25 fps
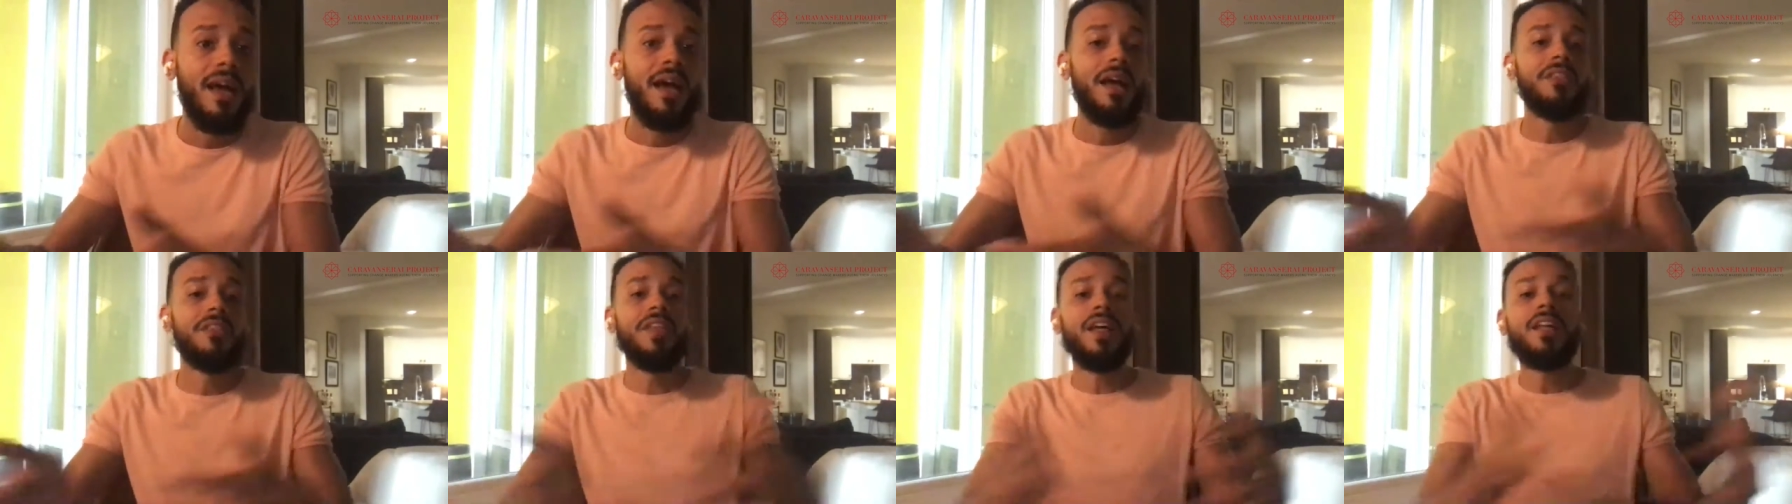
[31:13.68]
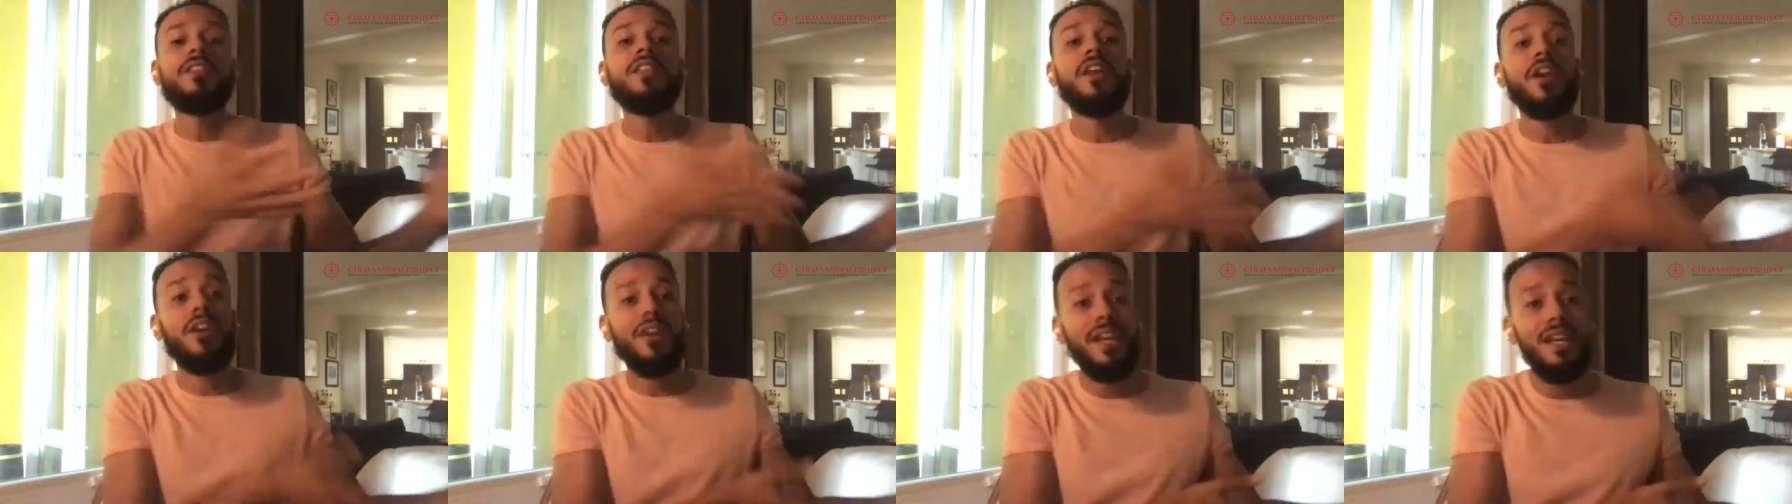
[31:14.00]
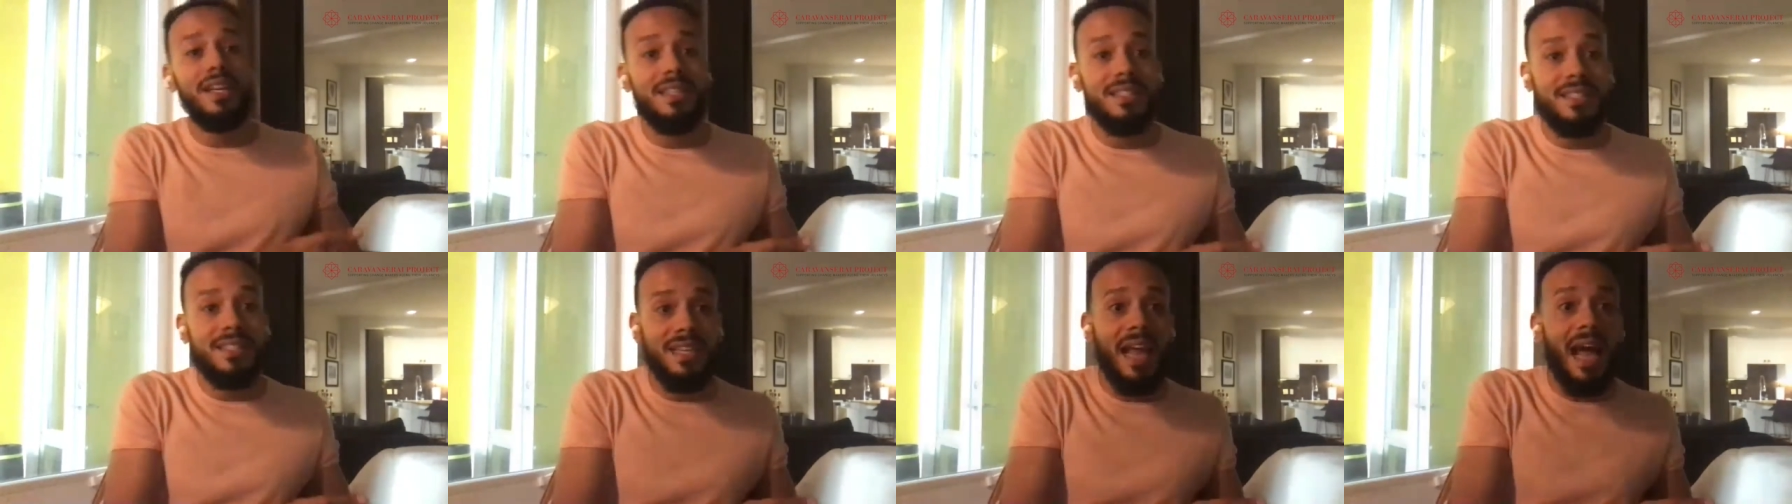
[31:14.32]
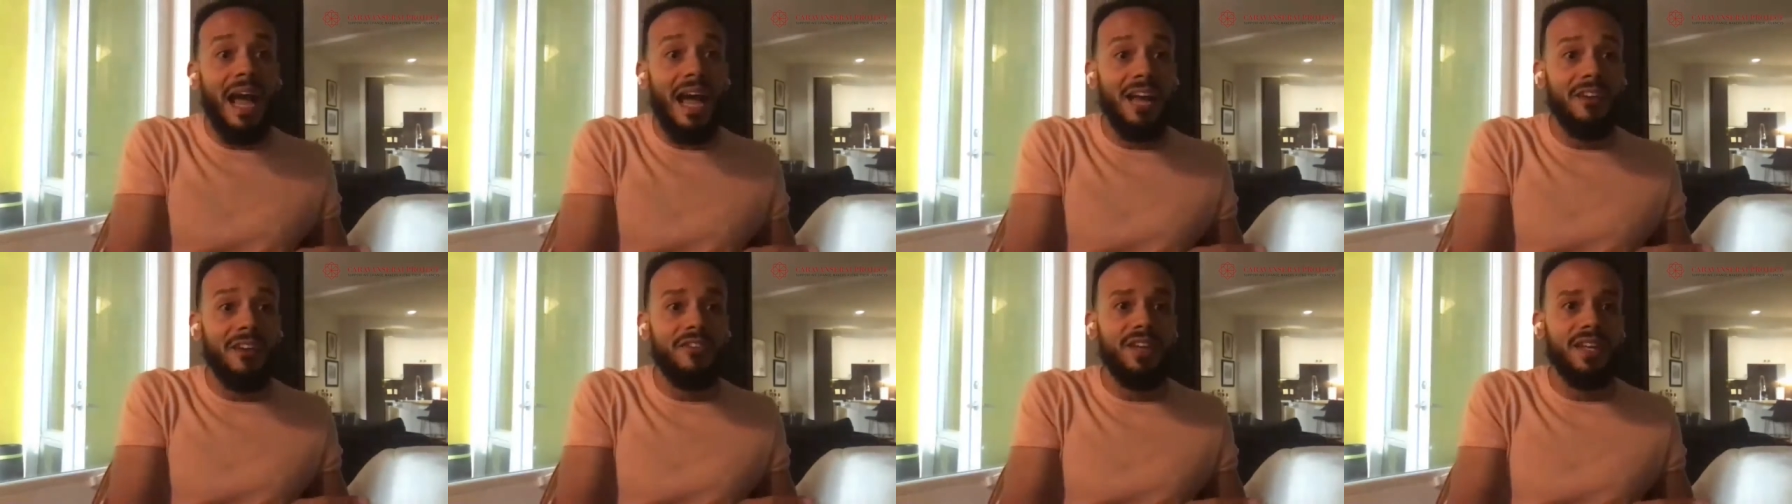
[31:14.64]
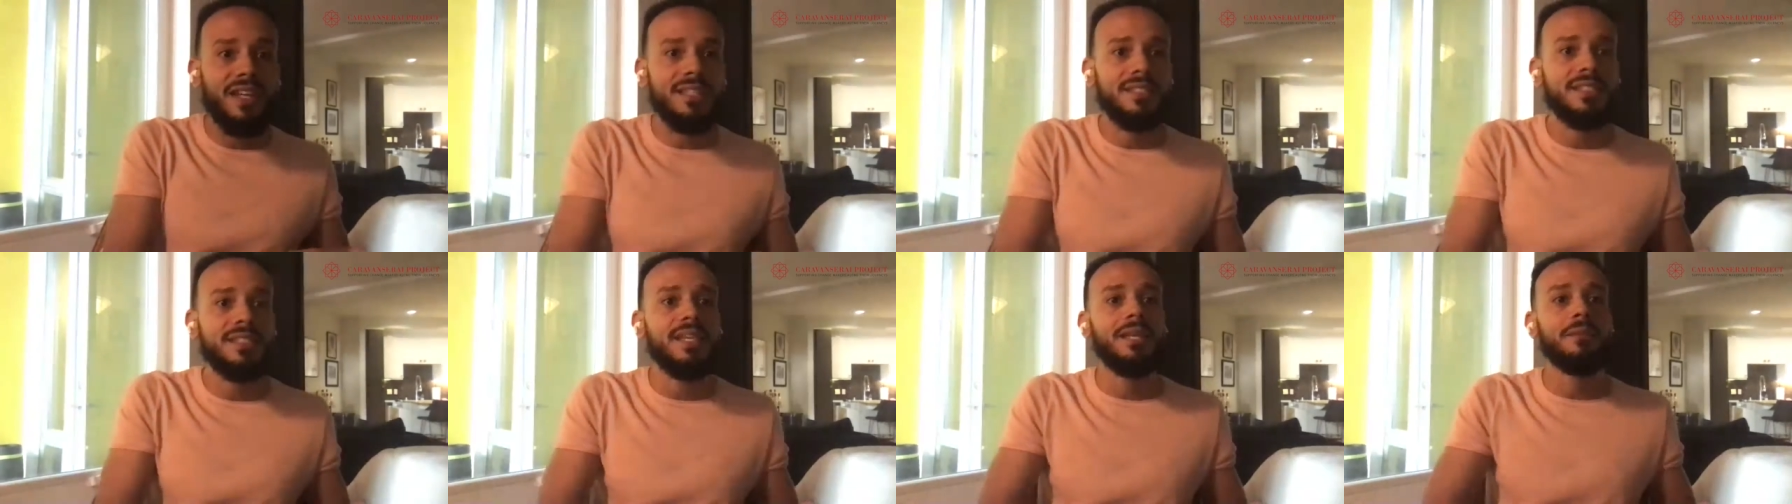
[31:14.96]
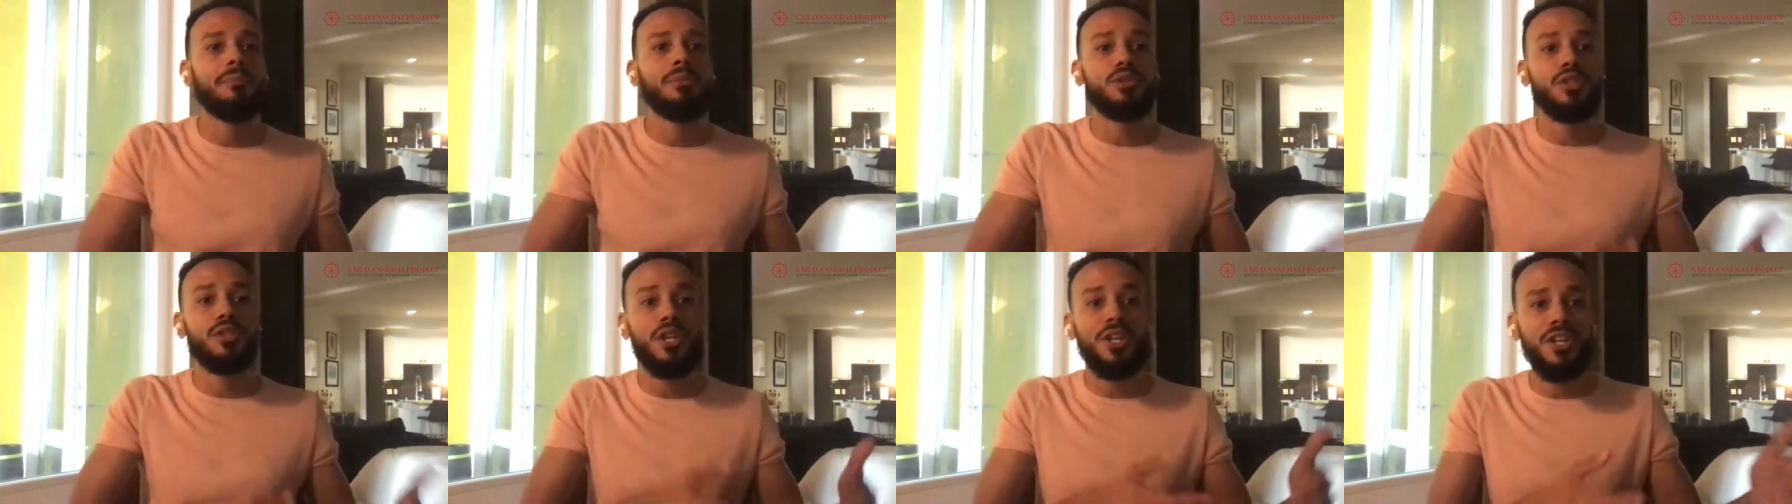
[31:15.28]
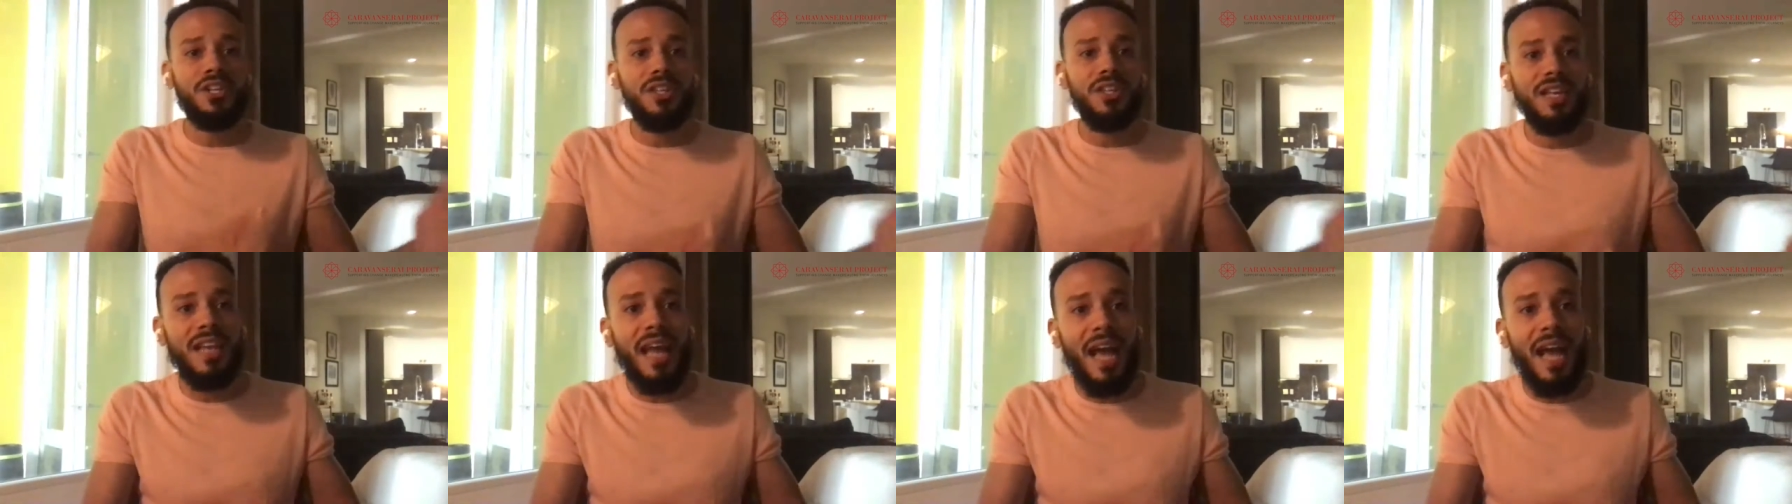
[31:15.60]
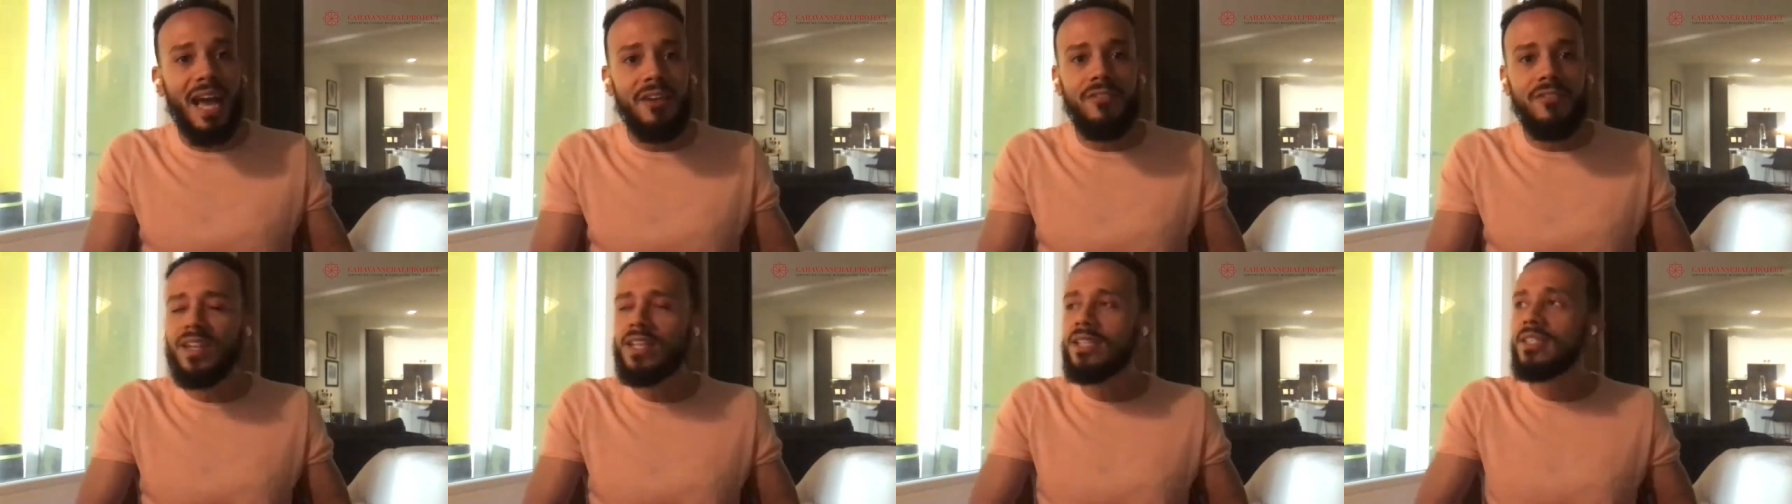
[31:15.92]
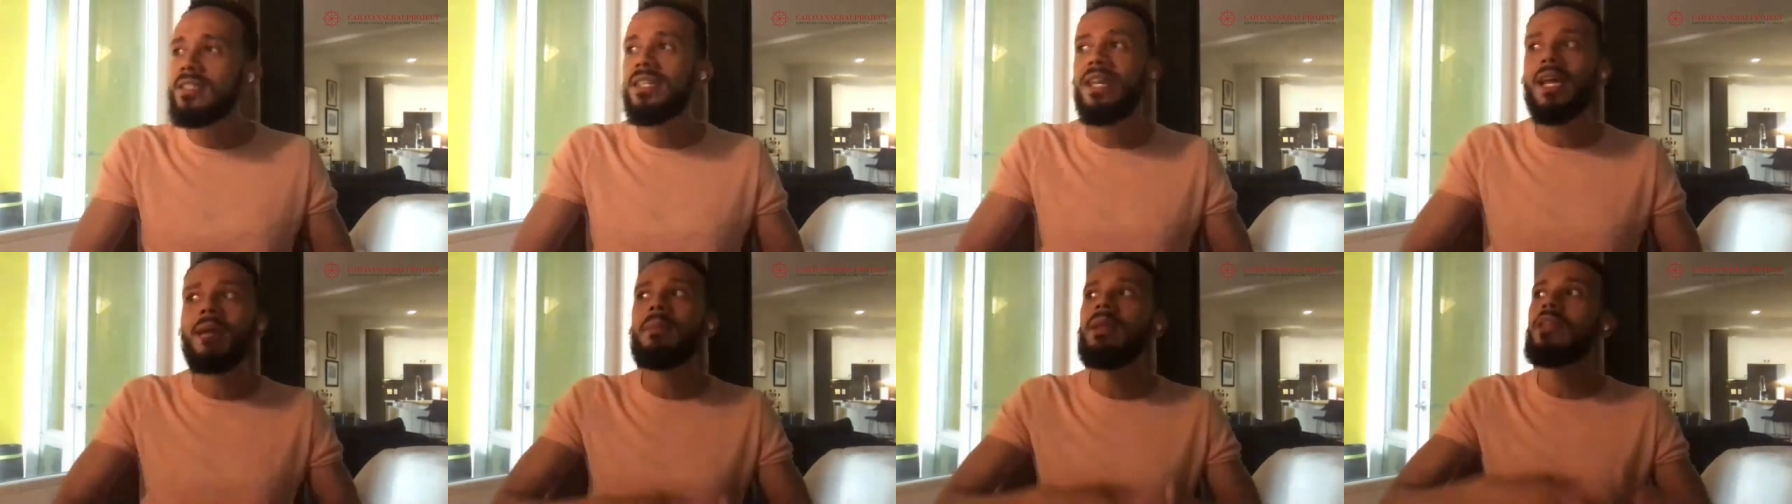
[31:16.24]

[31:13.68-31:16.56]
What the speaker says: than there is in advocacy. Particularly in advocacy,